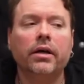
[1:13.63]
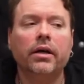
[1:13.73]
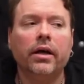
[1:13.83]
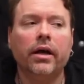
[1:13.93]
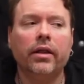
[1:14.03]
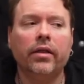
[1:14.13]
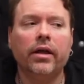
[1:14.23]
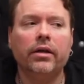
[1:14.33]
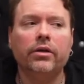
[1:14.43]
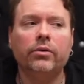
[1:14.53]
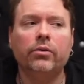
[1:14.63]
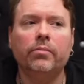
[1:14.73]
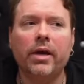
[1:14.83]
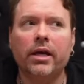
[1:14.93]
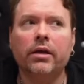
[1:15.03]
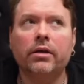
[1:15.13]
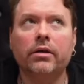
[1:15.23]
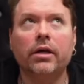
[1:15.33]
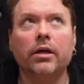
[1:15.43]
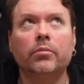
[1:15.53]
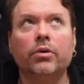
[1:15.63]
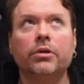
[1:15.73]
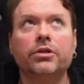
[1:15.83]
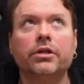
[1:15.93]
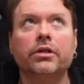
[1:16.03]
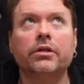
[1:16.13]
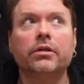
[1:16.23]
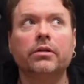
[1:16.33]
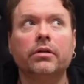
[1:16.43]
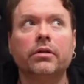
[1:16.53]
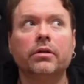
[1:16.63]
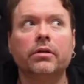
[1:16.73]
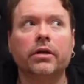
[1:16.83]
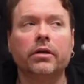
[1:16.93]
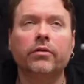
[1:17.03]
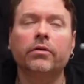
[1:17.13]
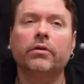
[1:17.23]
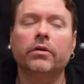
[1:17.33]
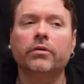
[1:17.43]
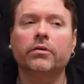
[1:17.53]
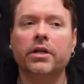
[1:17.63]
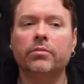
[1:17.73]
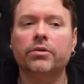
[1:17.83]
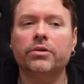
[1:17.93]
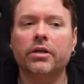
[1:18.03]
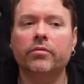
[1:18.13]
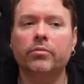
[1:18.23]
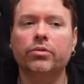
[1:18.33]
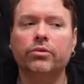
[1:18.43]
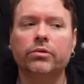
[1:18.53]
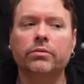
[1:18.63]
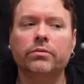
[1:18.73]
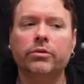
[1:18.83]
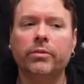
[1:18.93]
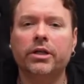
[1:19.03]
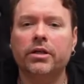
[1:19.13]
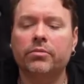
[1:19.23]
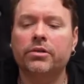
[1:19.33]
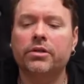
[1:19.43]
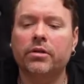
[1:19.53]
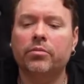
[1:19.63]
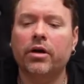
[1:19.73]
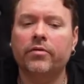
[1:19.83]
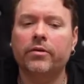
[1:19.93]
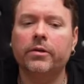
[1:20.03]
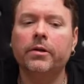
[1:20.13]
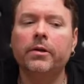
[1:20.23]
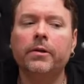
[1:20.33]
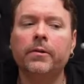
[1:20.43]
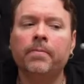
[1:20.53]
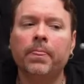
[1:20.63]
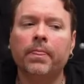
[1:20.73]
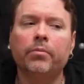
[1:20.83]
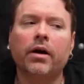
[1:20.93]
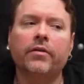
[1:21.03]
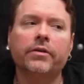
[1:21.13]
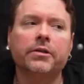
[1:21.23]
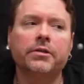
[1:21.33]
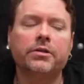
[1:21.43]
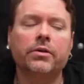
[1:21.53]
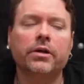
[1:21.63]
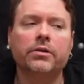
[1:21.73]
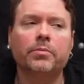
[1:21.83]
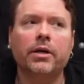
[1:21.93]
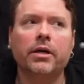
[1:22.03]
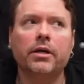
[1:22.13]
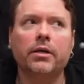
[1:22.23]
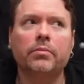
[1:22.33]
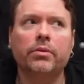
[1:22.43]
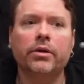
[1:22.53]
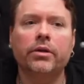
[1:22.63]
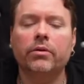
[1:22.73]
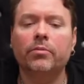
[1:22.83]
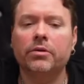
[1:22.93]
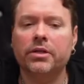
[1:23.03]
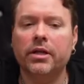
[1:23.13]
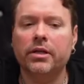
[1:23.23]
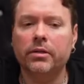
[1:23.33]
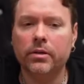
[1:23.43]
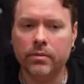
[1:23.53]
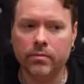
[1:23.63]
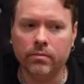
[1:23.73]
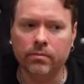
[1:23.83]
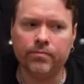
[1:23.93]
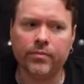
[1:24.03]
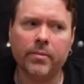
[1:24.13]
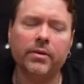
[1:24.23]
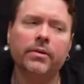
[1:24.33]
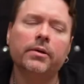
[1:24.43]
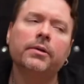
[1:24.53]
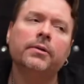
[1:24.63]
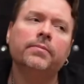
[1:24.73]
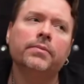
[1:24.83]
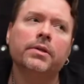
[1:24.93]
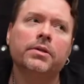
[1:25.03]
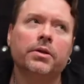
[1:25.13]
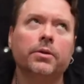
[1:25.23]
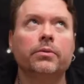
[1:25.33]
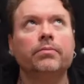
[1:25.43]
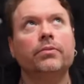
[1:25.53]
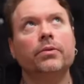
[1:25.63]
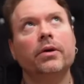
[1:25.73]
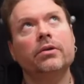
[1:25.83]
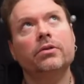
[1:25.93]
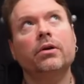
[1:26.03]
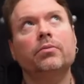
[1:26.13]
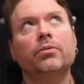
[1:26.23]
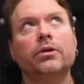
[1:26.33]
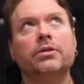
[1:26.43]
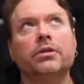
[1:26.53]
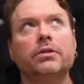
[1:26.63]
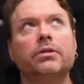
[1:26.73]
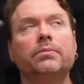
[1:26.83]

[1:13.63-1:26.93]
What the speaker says: And then you will make a portion, like if you're 10% of the pool, you make 10% of the profit. The profit is traders pay 0.3%. I mean, so the way Uniswap works is,